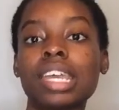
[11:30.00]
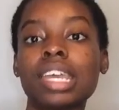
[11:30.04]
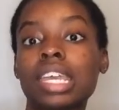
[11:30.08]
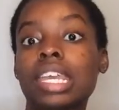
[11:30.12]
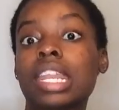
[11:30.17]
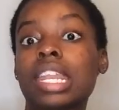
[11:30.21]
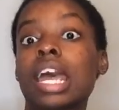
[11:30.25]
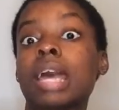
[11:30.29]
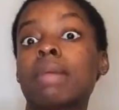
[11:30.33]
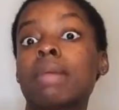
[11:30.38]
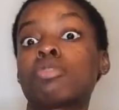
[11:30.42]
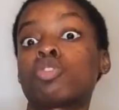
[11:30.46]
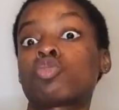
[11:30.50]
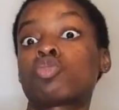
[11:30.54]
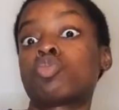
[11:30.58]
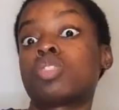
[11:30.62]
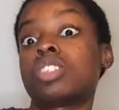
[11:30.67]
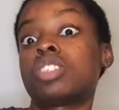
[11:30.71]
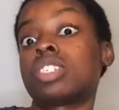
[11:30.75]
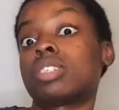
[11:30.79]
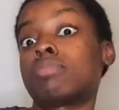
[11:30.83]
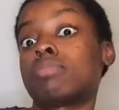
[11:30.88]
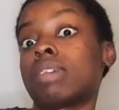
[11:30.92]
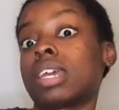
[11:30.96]
and I'm
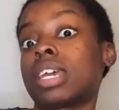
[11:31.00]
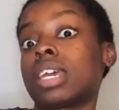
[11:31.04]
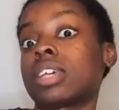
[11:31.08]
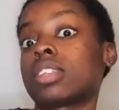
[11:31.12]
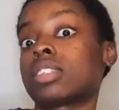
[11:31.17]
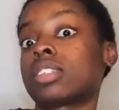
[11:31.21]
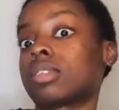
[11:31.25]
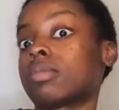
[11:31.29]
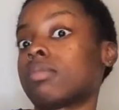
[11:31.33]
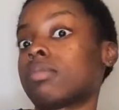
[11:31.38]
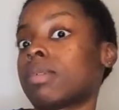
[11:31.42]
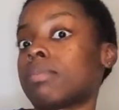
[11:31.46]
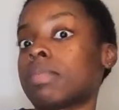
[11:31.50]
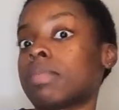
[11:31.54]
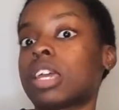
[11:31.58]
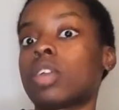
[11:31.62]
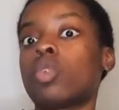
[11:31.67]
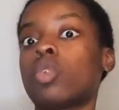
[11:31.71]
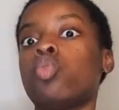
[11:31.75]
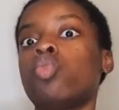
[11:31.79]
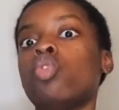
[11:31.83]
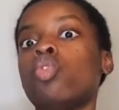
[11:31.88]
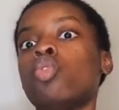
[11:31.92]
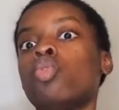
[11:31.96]
squeezing past them. I'm like,
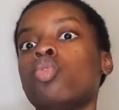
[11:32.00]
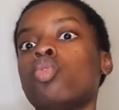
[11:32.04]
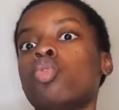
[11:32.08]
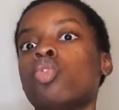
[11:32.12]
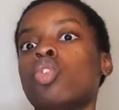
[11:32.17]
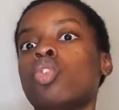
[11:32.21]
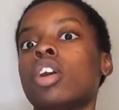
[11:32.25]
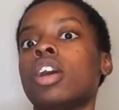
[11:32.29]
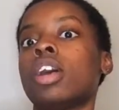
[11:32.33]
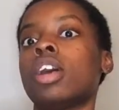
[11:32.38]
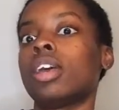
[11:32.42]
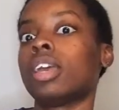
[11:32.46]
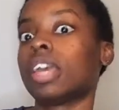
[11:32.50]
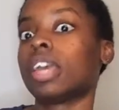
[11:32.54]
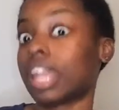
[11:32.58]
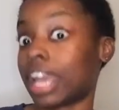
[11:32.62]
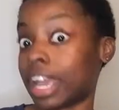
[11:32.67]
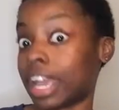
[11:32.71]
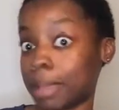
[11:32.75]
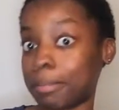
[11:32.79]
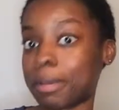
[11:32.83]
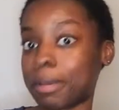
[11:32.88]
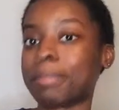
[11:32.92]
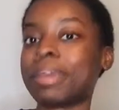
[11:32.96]
whew. And
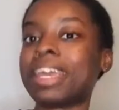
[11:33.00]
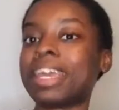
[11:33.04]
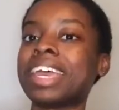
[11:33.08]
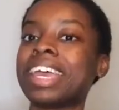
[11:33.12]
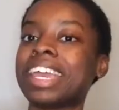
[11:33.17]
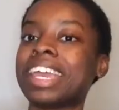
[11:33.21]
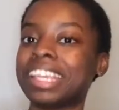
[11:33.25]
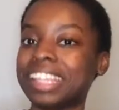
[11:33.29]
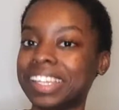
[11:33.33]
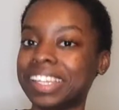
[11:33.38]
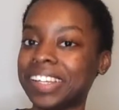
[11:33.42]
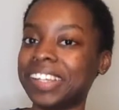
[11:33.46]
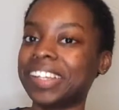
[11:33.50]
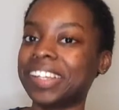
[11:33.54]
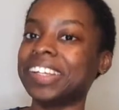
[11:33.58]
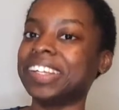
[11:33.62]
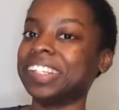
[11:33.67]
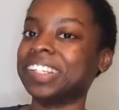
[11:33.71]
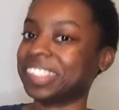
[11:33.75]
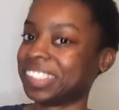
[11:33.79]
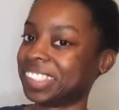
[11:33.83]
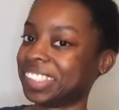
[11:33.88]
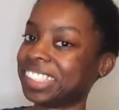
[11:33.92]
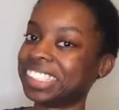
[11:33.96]
I got my bag, you know,
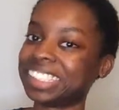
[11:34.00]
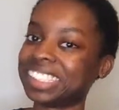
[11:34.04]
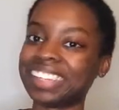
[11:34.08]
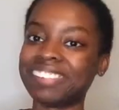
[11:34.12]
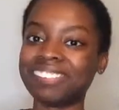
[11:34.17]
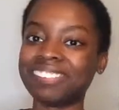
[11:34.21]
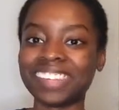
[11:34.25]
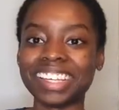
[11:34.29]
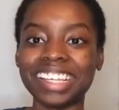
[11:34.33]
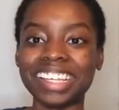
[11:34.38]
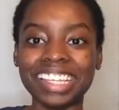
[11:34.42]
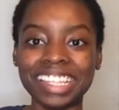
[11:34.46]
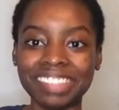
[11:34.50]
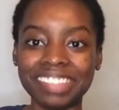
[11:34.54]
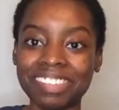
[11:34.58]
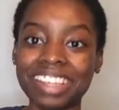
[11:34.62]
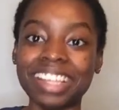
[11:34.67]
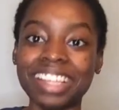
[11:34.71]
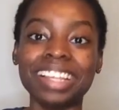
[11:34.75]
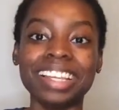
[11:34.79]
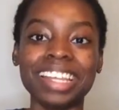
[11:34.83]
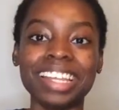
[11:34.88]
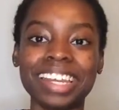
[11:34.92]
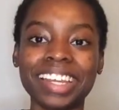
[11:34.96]
because he
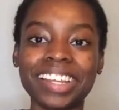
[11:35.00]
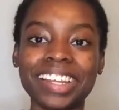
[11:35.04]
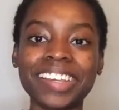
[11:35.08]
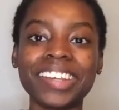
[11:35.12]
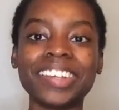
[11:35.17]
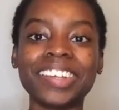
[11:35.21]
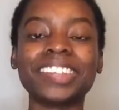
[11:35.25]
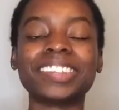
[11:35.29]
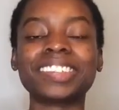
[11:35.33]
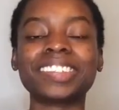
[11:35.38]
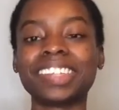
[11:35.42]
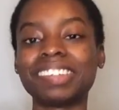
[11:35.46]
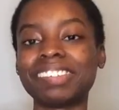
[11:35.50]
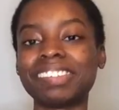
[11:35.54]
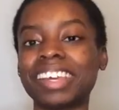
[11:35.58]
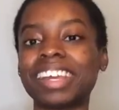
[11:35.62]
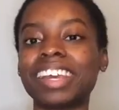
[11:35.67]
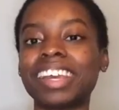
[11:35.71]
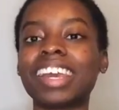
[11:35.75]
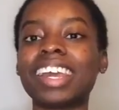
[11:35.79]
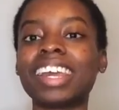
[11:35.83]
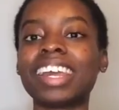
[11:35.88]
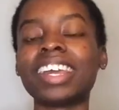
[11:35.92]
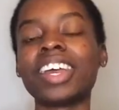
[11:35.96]
finally let it go. So I'm
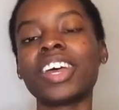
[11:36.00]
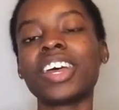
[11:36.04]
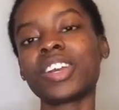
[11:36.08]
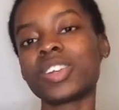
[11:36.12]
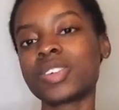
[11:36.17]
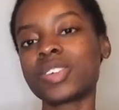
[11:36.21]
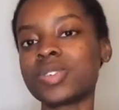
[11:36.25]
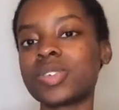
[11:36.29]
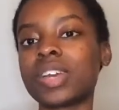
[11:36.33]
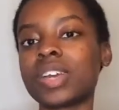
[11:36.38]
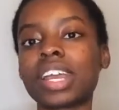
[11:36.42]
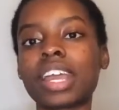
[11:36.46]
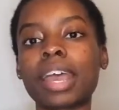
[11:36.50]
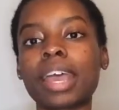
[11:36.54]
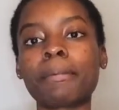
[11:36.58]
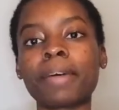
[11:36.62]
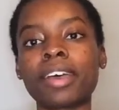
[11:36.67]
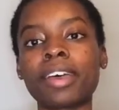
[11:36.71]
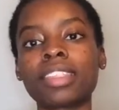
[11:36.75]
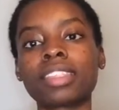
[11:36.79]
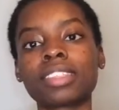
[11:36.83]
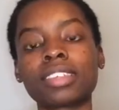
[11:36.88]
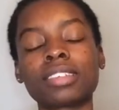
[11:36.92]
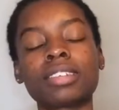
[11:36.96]
like, all right, cool. I
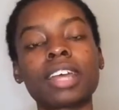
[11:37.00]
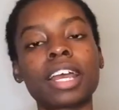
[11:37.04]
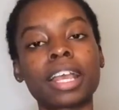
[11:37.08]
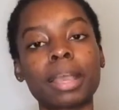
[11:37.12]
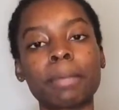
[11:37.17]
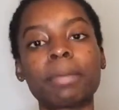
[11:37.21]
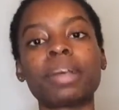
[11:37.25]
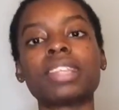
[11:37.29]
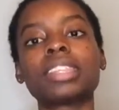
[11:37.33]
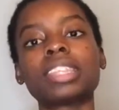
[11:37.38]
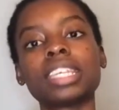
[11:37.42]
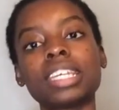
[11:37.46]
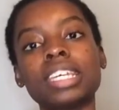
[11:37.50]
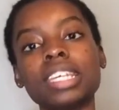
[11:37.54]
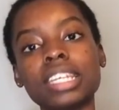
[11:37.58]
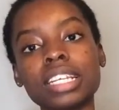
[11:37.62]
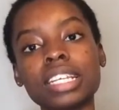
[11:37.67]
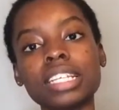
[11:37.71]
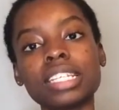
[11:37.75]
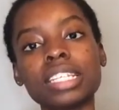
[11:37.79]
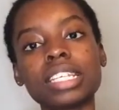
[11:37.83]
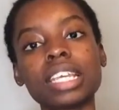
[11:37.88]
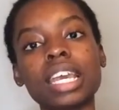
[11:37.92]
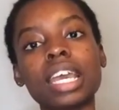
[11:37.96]
got my
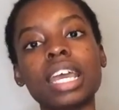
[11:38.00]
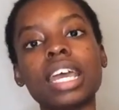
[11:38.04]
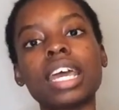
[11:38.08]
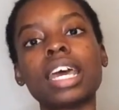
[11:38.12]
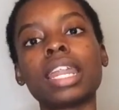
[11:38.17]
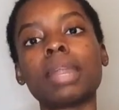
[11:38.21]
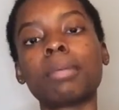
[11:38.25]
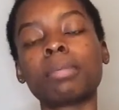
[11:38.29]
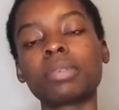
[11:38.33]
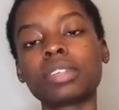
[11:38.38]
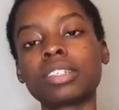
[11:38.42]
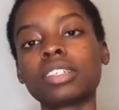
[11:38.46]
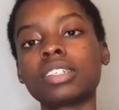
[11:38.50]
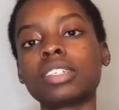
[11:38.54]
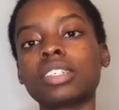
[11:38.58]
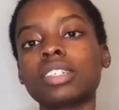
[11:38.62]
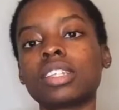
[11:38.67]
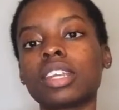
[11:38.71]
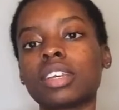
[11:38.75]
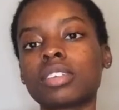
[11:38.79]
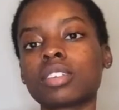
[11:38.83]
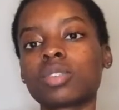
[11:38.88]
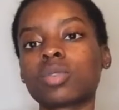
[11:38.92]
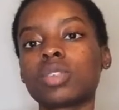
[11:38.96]
things. And I'm good.
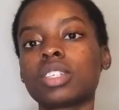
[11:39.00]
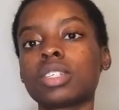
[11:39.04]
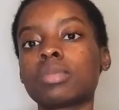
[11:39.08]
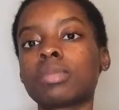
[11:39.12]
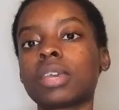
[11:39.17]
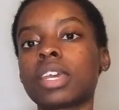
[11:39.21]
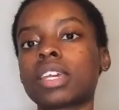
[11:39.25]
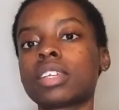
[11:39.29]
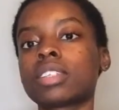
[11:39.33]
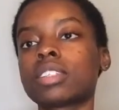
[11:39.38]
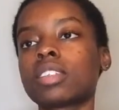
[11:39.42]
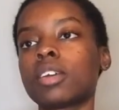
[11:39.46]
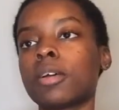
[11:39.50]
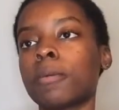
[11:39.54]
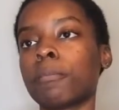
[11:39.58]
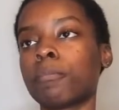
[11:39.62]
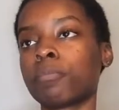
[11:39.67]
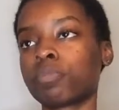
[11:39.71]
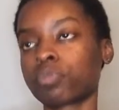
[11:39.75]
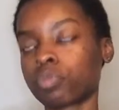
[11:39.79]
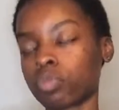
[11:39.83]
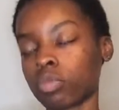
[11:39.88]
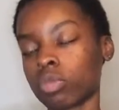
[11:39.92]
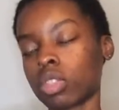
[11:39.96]
And I squeeze past them.
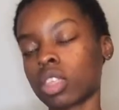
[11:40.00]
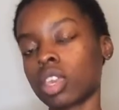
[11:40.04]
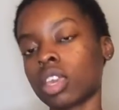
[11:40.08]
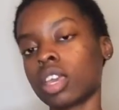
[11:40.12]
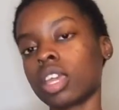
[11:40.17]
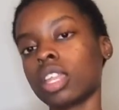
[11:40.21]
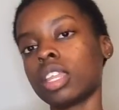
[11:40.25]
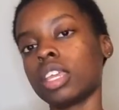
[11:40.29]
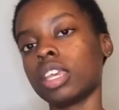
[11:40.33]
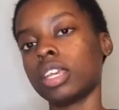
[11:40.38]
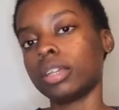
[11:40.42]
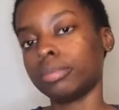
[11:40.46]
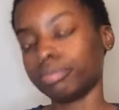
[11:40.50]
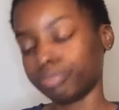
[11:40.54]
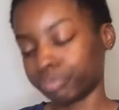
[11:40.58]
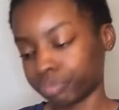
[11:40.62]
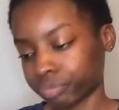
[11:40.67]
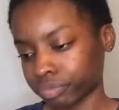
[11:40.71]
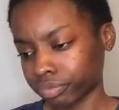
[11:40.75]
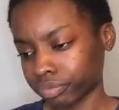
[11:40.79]
And then,